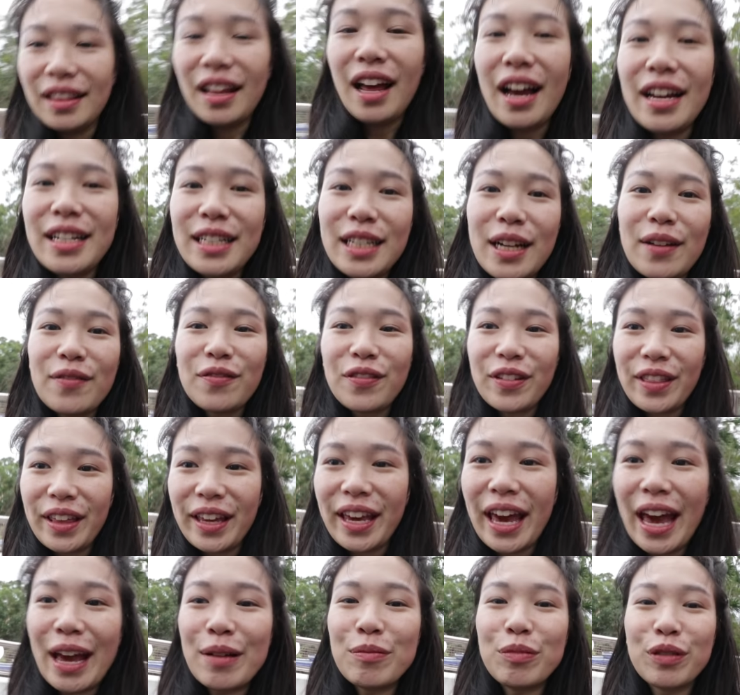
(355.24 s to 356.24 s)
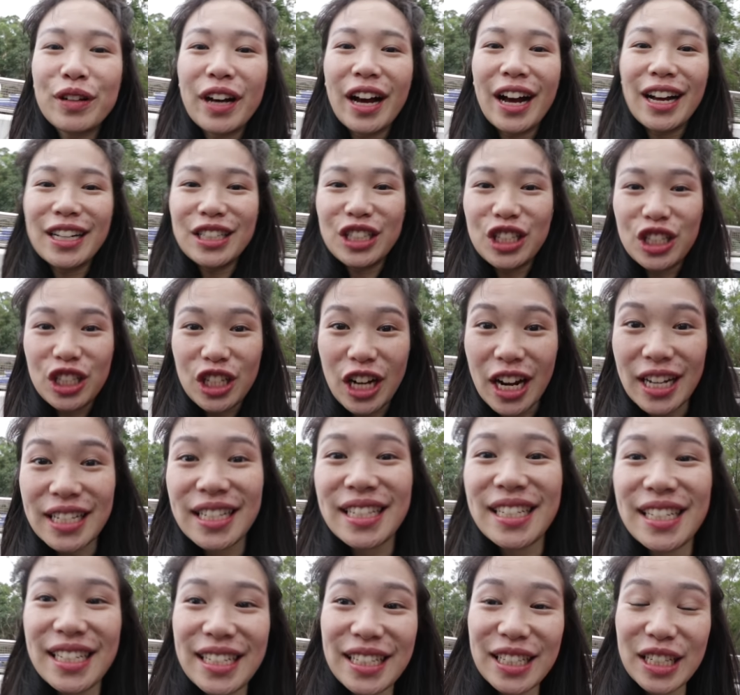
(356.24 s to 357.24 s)
Lined up for the cable car
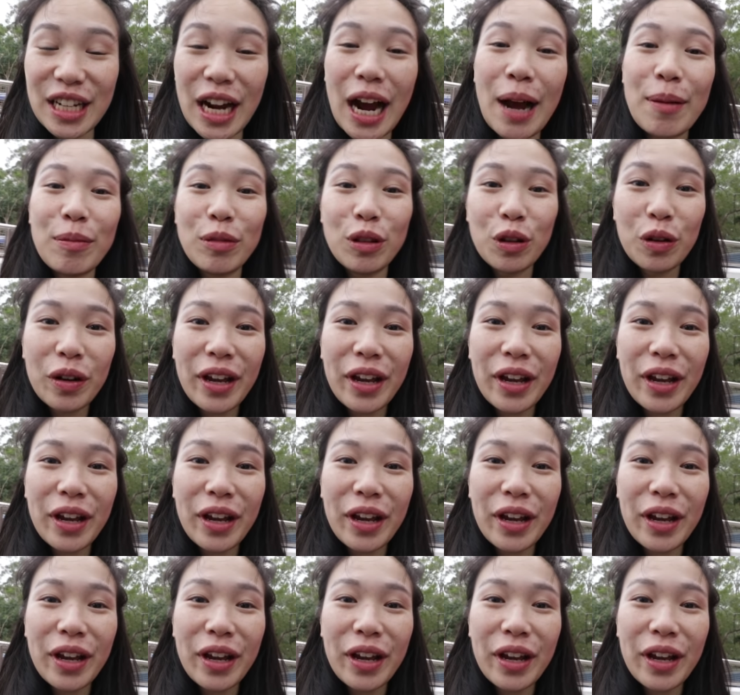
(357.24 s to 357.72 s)
just in time.